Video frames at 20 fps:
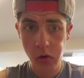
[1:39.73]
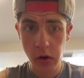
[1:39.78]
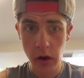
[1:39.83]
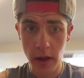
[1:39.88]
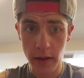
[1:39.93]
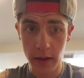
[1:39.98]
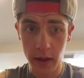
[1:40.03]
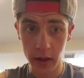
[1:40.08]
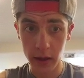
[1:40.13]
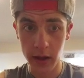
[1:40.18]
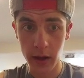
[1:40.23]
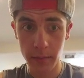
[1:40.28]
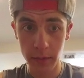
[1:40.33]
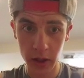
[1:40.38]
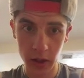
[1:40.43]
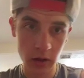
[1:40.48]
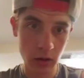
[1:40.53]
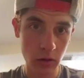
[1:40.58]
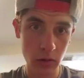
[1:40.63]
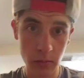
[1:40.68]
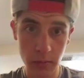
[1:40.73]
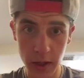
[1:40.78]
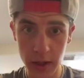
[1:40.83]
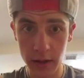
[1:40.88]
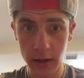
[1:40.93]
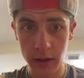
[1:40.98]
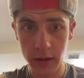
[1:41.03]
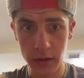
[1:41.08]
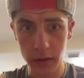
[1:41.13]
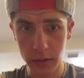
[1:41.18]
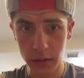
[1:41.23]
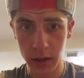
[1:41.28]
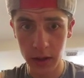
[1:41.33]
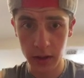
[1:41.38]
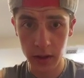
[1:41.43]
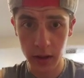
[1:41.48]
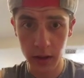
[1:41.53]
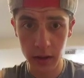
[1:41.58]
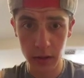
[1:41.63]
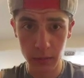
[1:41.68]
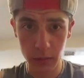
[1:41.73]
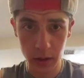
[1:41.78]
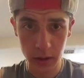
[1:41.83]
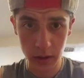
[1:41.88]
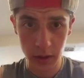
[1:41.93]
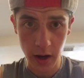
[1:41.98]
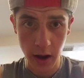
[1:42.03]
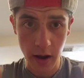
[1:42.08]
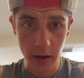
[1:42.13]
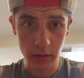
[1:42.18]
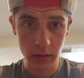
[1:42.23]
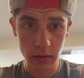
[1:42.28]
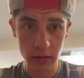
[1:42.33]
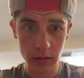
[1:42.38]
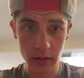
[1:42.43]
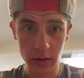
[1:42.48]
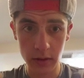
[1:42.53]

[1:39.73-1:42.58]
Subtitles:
and then coming home and then doing another workout